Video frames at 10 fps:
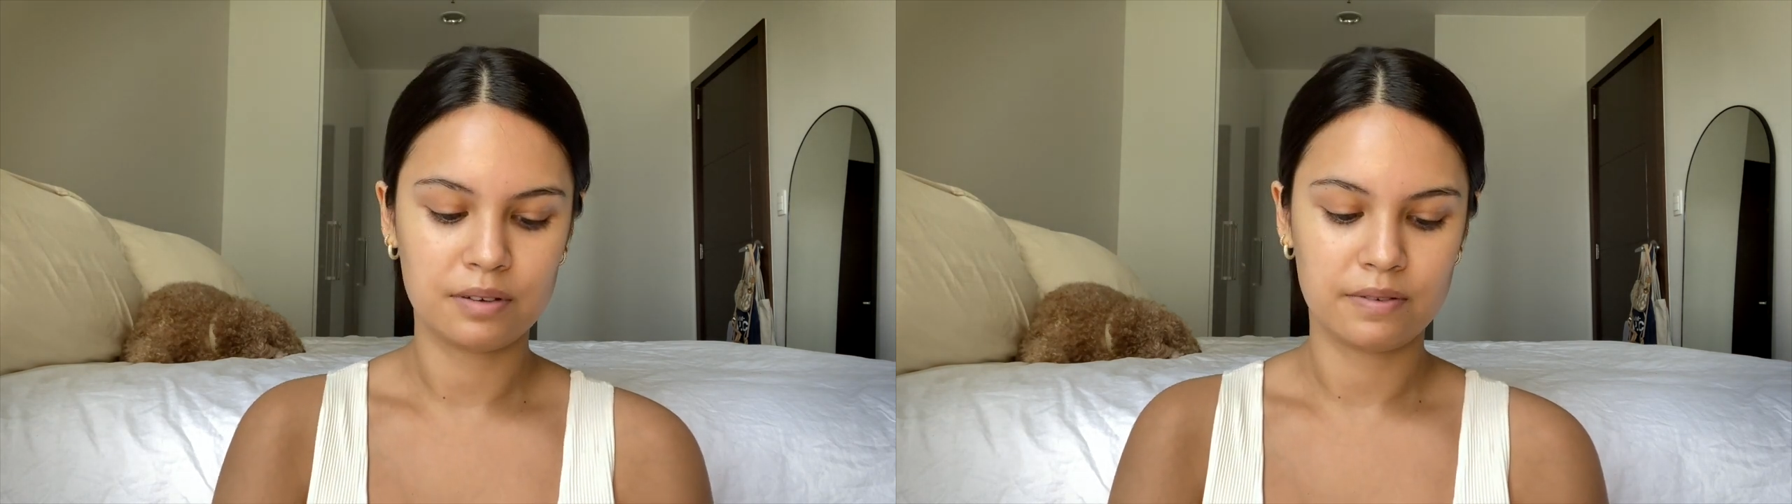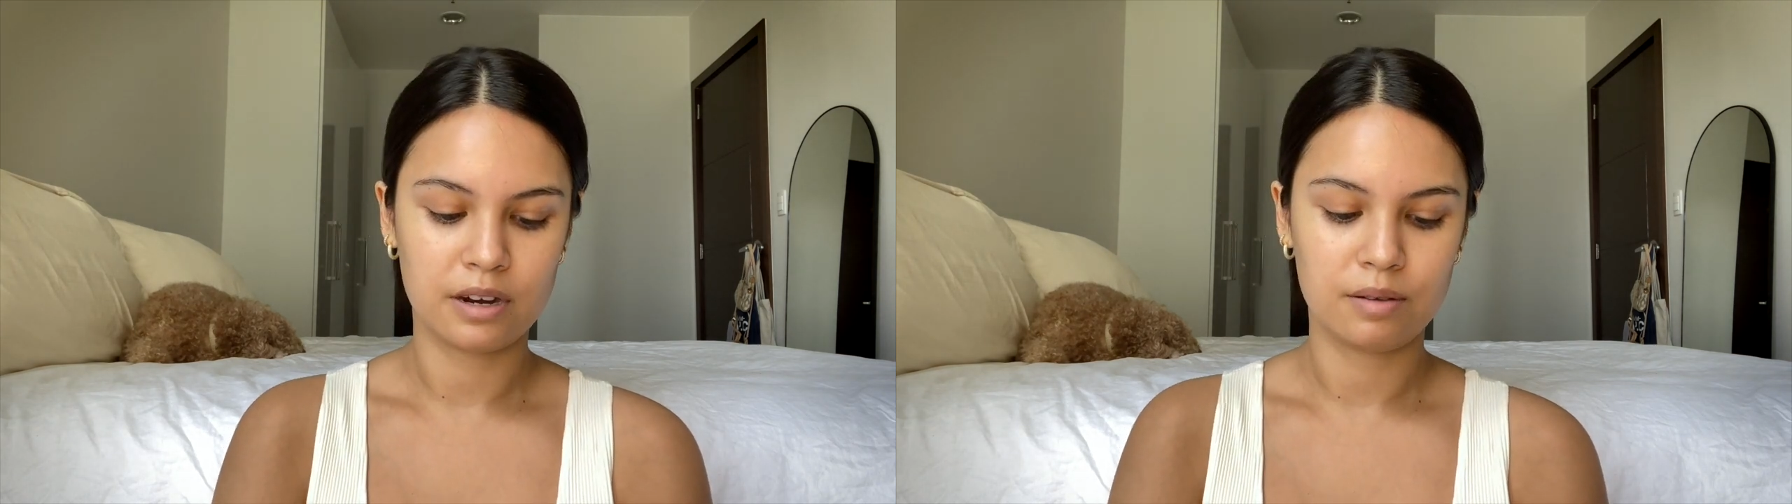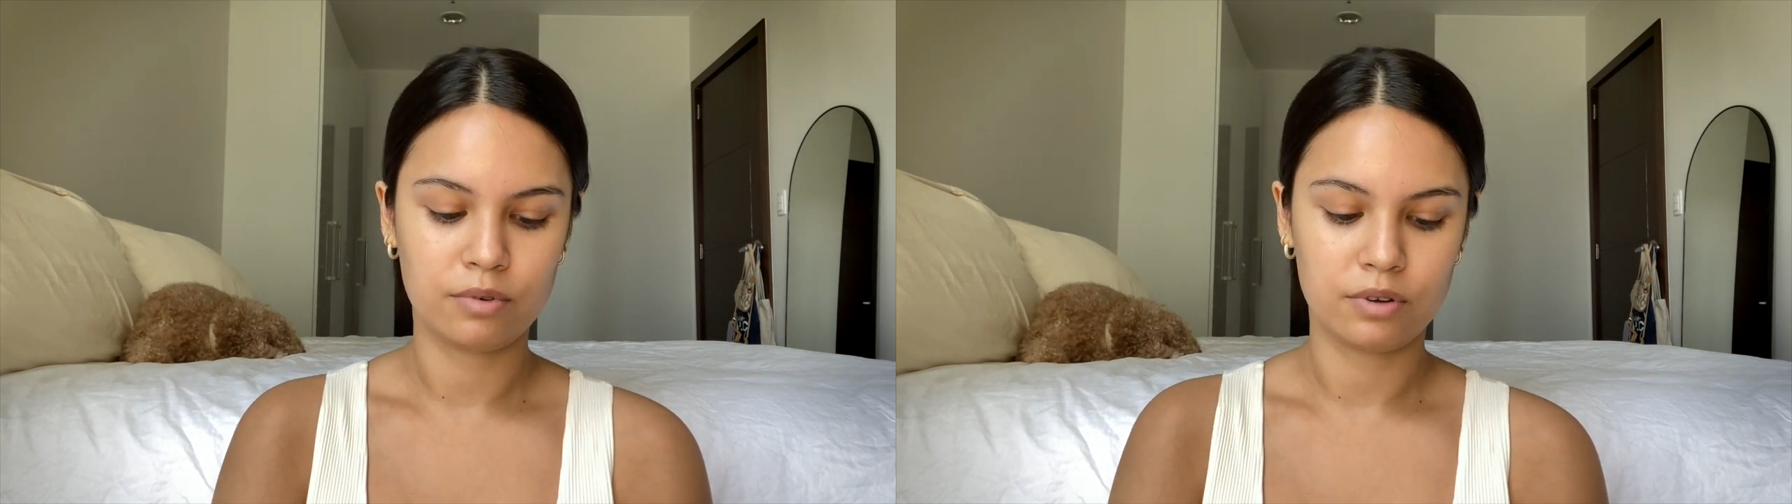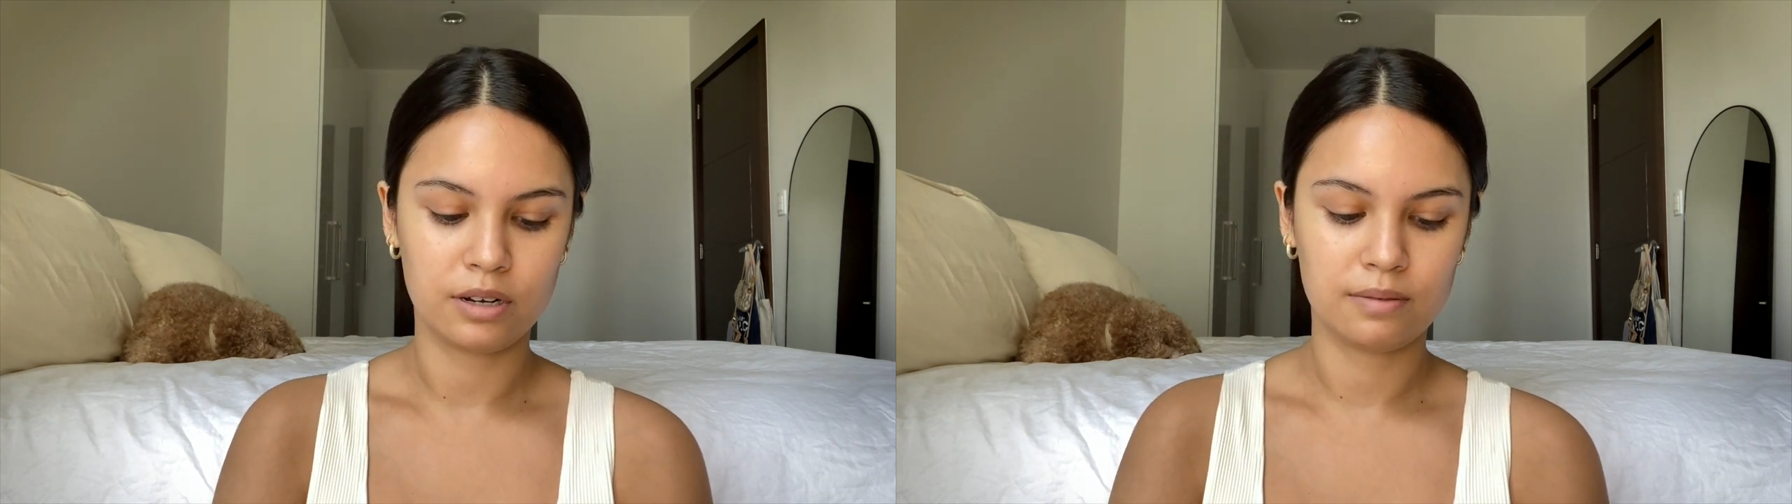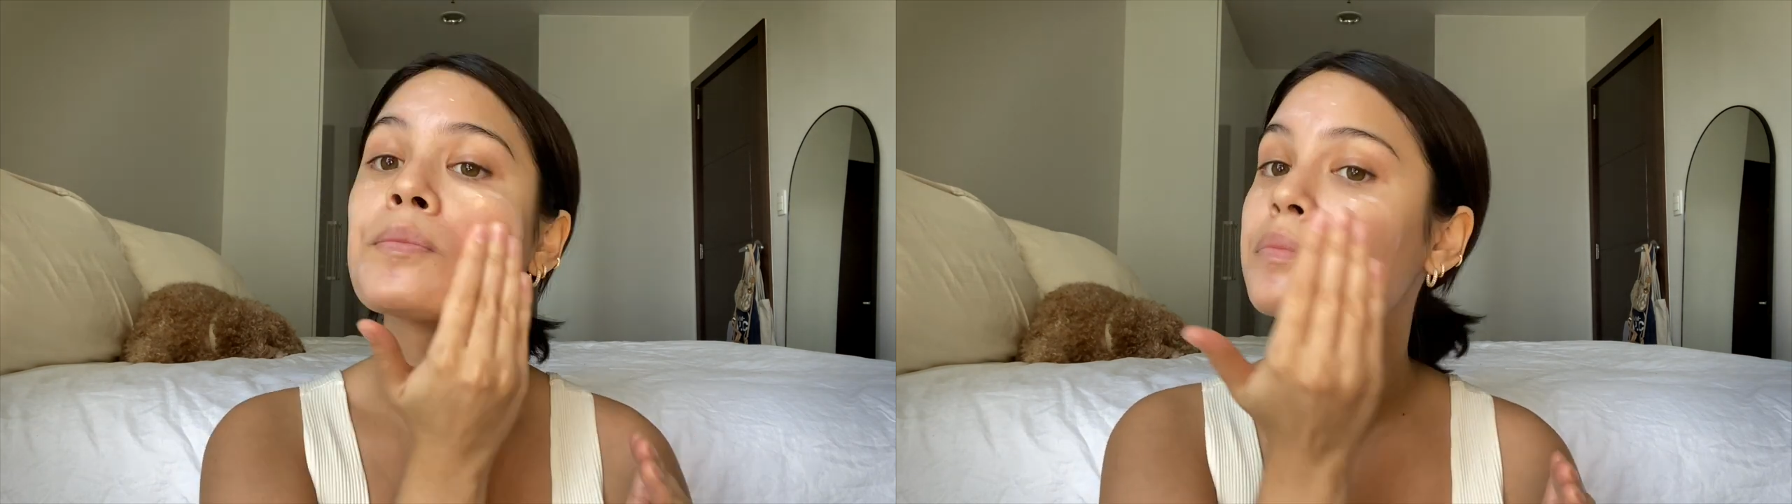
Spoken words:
is very important.